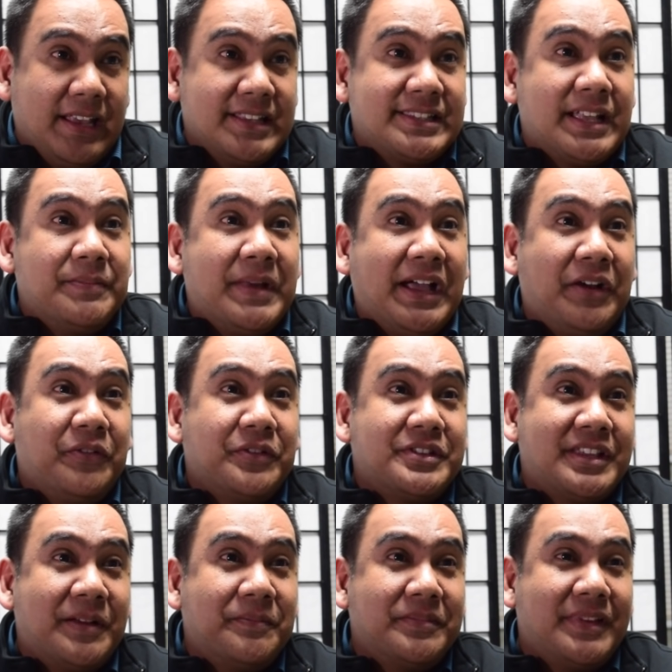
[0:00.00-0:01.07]
And somehow,
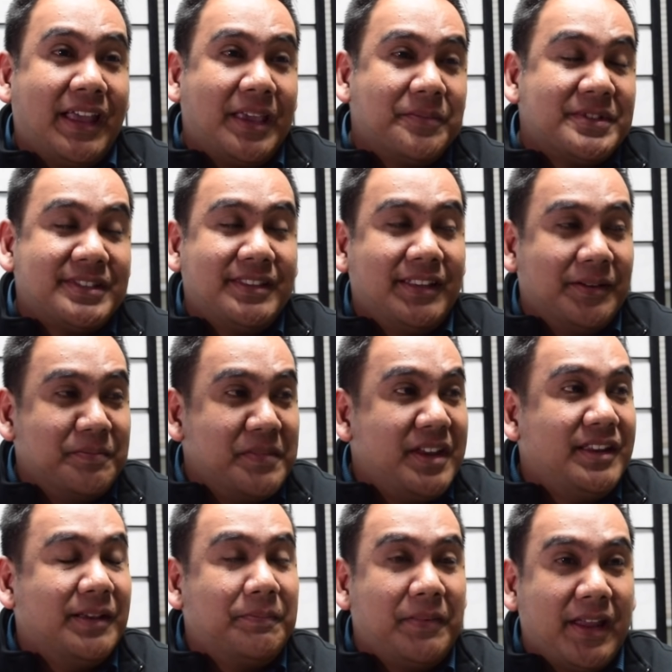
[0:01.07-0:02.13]
sometimes the
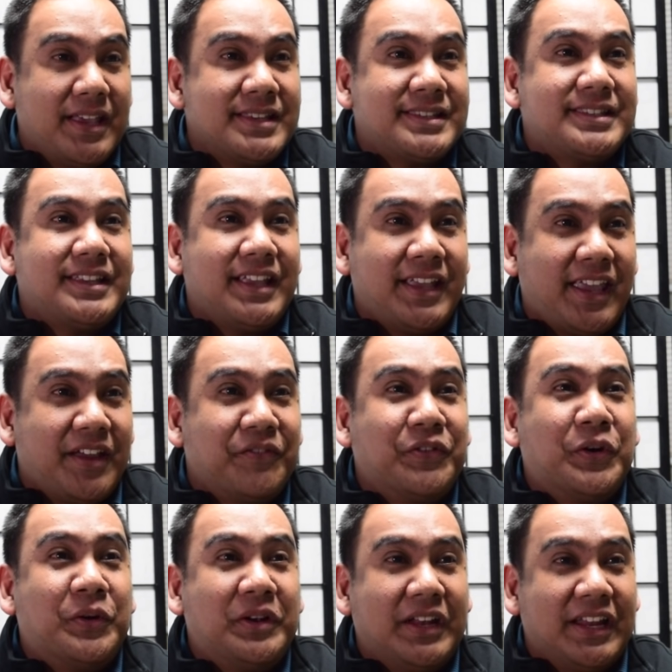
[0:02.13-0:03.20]
media plays a
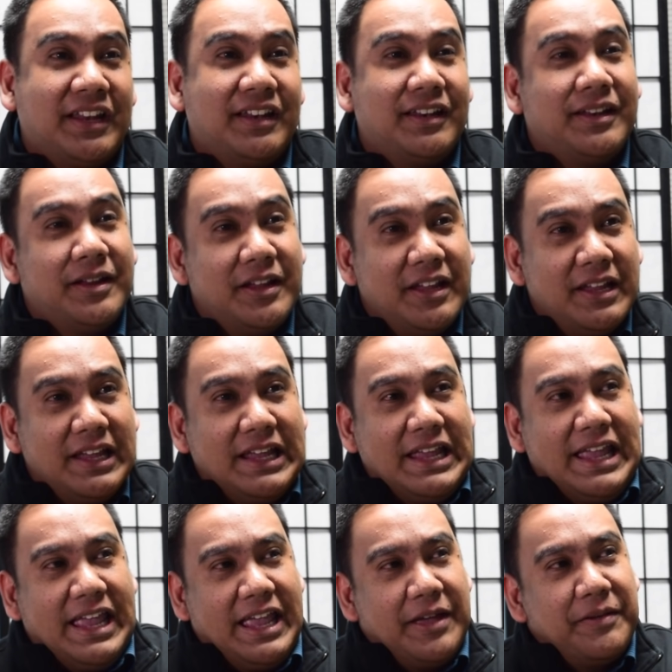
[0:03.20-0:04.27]
role in,
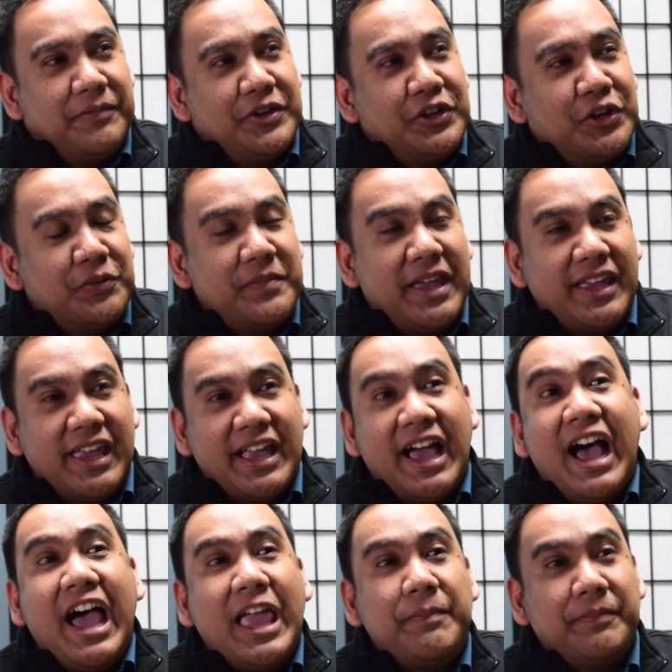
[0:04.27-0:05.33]
mm-hmm. you know, making a
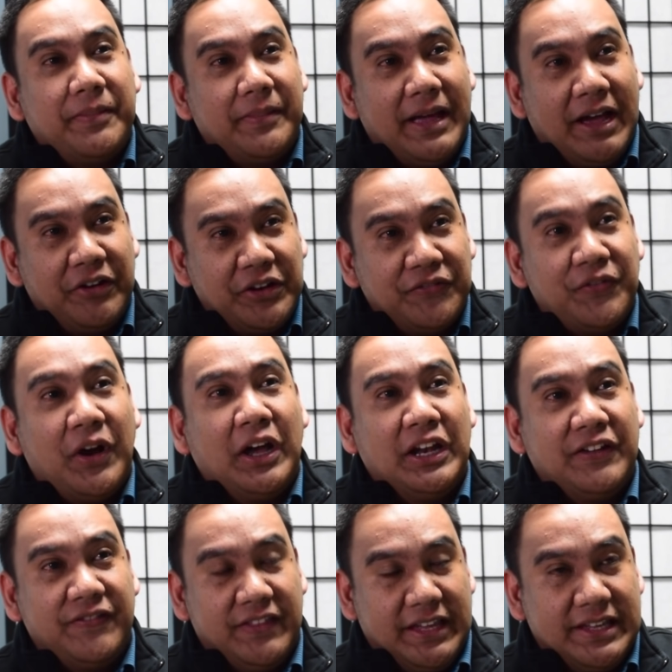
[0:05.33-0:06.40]
hype out mm-hmm. of all
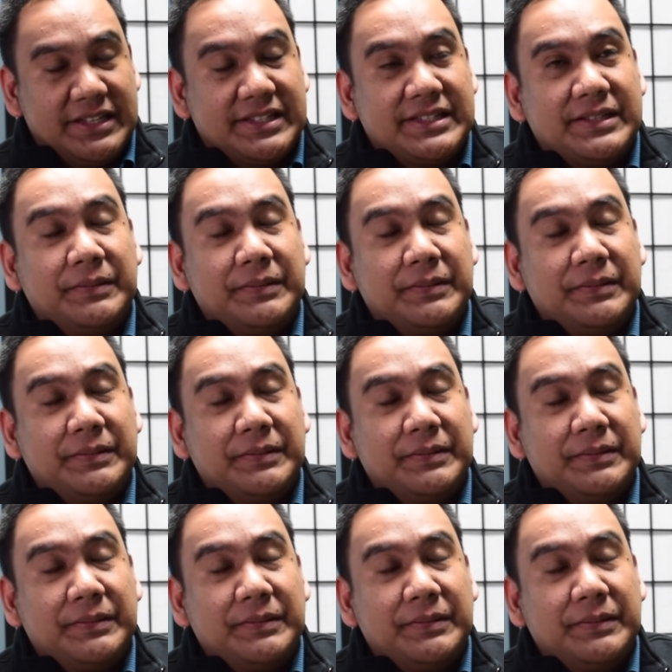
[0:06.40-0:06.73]
of this.